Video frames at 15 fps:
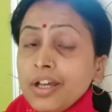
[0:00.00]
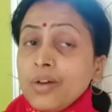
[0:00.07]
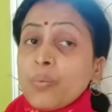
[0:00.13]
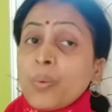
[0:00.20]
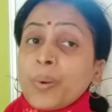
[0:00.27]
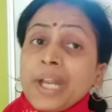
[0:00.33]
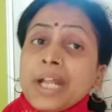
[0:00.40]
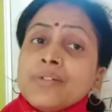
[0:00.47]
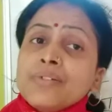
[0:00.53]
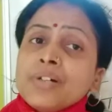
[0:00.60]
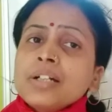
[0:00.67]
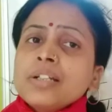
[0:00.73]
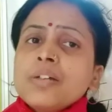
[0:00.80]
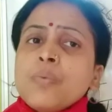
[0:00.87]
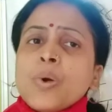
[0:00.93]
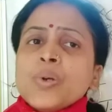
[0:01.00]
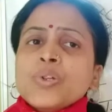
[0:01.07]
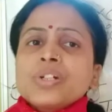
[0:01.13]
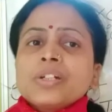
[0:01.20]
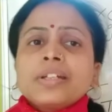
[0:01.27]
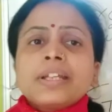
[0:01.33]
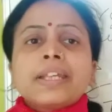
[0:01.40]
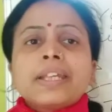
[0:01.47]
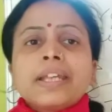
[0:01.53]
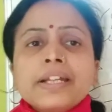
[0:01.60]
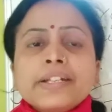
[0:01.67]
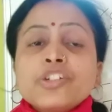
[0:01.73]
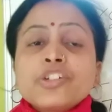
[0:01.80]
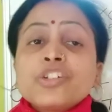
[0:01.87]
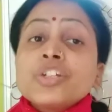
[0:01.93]
Whatever the water they
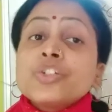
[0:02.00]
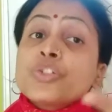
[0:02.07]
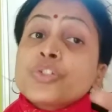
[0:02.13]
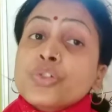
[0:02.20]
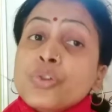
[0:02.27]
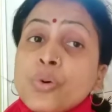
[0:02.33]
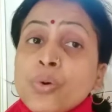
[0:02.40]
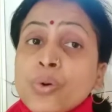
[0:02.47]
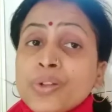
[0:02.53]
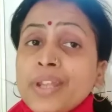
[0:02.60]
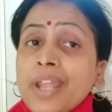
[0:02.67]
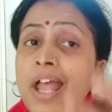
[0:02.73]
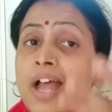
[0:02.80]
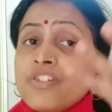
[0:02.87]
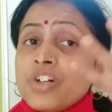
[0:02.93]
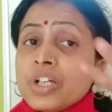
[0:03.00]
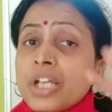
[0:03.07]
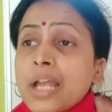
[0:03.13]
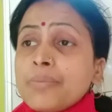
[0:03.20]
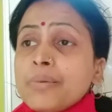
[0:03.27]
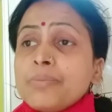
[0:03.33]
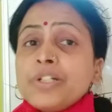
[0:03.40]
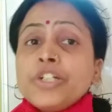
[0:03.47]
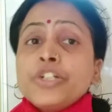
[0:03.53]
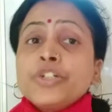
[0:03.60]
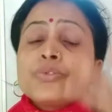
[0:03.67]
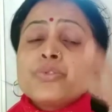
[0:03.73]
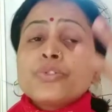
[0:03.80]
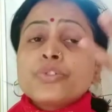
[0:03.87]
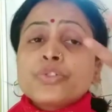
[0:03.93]
get, they store. They have a
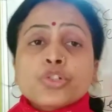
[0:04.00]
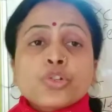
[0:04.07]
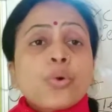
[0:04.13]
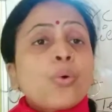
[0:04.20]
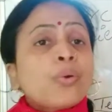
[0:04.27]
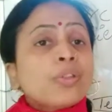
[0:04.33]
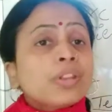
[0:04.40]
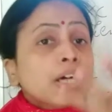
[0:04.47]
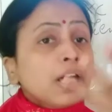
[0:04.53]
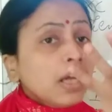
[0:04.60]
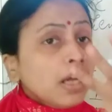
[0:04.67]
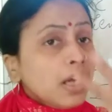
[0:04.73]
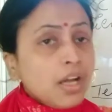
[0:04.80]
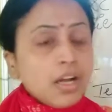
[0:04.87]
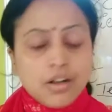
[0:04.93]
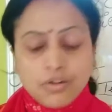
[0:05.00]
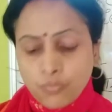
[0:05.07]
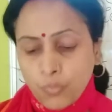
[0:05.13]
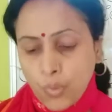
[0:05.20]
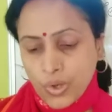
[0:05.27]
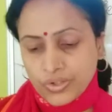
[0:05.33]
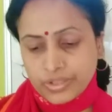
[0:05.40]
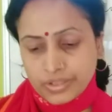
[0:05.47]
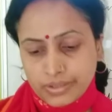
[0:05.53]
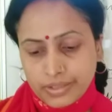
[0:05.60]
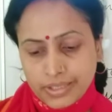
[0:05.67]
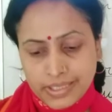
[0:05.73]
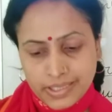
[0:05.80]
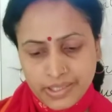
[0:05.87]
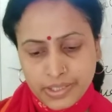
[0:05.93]
capability to store the water,
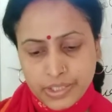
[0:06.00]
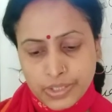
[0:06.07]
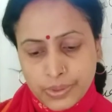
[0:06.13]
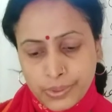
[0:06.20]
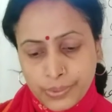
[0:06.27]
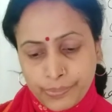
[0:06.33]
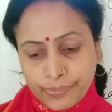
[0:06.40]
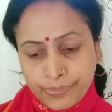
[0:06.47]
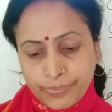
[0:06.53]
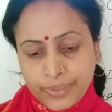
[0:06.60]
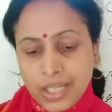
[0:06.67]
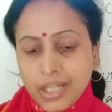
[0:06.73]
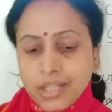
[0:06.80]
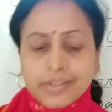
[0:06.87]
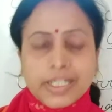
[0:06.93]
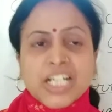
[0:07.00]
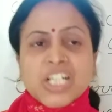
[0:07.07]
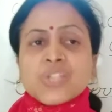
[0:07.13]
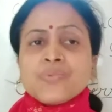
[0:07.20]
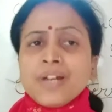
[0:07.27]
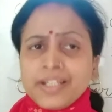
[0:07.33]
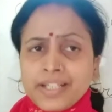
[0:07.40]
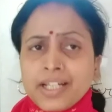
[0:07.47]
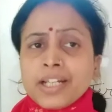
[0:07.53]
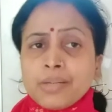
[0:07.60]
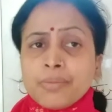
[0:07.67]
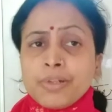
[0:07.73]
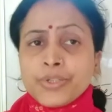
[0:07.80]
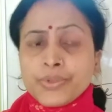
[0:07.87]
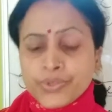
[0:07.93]
isn't it? No. That's why they
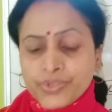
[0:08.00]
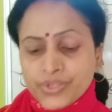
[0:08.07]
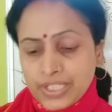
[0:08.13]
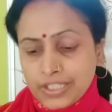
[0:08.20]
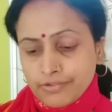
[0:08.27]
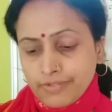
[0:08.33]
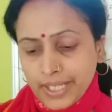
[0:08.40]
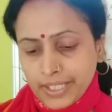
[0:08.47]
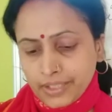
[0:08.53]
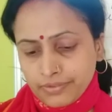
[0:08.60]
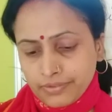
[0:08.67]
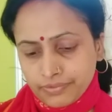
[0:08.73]
are able to survive.